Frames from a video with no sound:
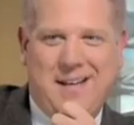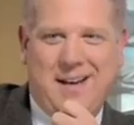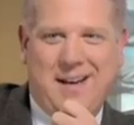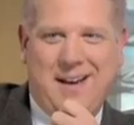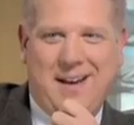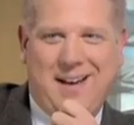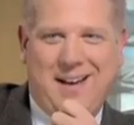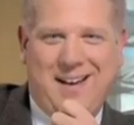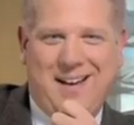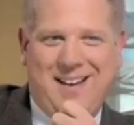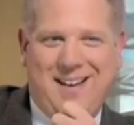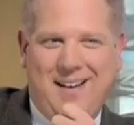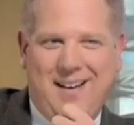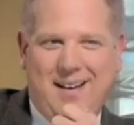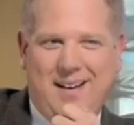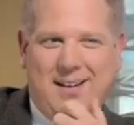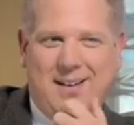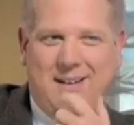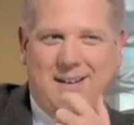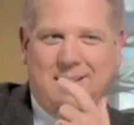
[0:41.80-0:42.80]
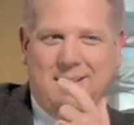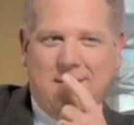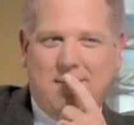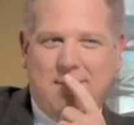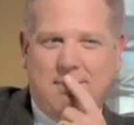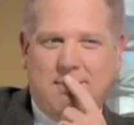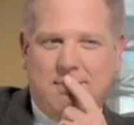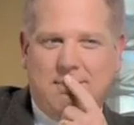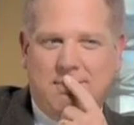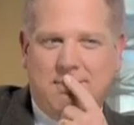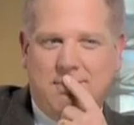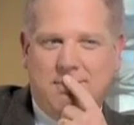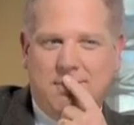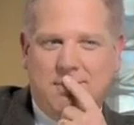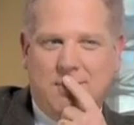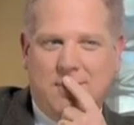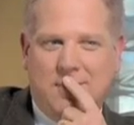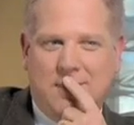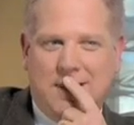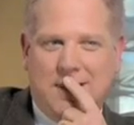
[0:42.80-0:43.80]
I haven't seen the whole show,
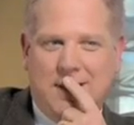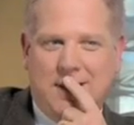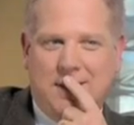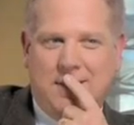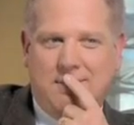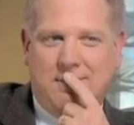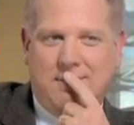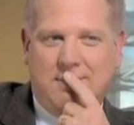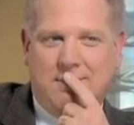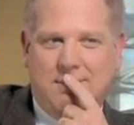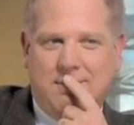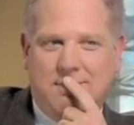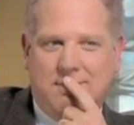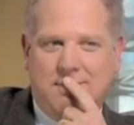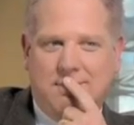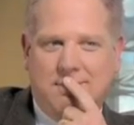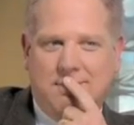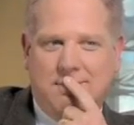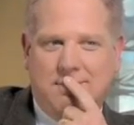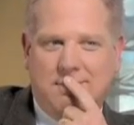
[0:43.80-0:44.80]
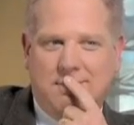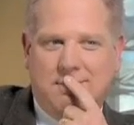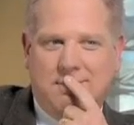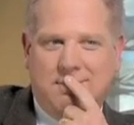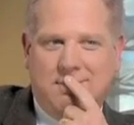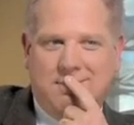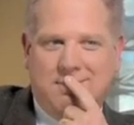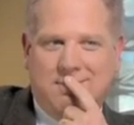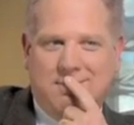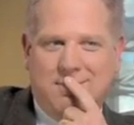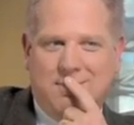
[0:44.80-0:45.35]
but can you just, for our purposes...